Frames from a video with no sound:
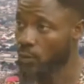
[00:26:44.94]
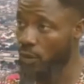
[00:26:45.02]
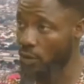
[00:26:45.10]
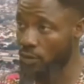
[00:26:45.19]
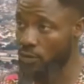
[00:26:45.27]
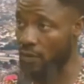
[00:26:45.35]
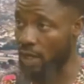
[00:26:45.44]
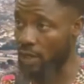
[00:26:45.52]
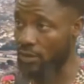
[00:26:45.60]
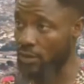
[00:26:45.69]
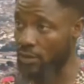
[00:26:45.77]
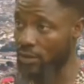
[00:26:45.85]
we don't do
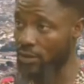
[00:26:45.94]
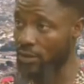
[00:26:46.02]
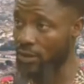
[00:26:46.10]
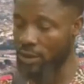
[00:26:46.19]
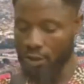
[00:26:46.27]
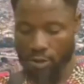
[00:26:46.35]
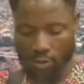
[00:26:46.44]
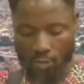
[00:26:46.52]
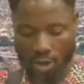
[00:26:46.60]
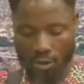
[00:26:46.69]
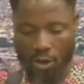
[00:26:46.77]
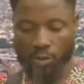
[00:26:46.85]
that. You
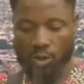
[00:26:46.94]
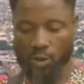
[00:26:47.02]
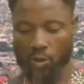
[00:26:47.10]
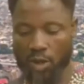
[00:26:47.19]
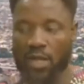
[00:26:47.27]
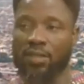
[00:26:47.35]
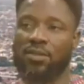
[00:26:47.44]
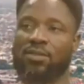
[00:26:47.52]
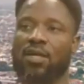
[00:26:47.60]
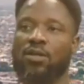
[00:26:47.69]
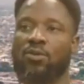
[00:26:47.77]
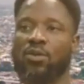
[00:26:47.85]
may come to work and
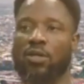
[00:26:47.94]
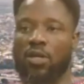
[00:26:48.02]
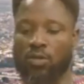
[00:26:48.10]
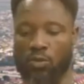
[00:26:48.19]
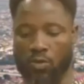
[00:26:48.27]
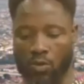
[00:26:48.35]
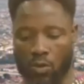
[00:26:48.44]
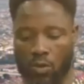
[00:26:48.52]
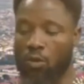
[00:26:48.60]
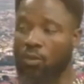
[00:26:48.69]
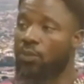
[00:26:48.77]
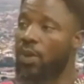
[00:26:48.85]
decide, okay, you
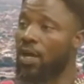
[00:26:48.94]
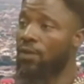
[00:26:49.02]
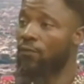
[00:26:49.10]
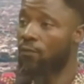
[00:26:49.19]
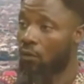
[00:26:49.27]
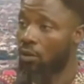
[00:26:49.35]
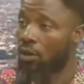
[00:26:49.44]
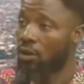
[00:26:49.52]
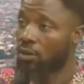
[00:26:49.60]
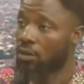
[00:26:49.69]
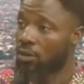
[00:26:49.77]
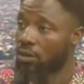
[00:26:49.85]
go home by 4.
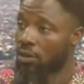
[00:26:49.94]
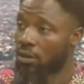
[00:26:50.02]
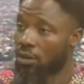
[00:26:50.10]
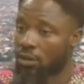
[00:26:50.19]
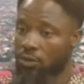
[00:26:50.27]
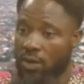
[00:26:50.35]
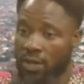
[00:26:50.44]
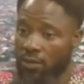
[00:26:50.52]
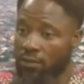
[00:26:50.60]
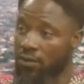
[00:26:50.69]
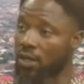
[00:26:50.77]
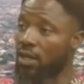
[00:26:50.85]
You're in
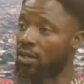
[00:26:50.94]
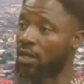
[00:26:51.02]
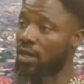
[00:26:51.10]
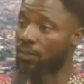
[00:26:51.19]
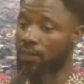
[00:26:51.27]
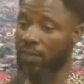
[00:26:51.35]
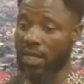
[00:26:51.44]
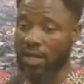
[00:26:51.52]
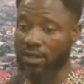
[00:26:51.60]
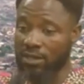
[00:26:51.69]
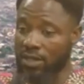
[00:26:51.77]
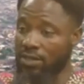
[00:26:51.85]
the theater
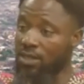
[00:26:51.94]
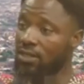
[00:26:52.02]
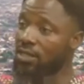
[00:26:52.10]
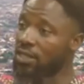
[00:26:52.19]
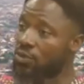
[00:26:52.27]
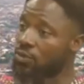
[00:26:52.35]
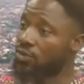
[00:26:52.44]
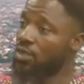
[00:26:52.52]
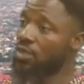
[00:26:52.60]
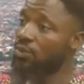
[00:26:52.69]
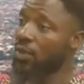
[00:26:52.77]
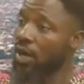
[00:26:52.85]
and there's a need to
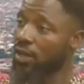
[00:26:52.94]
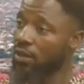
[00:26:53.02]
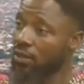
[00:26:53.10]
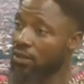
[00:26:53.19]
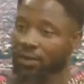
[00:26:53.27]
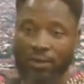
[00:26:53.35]
stay back.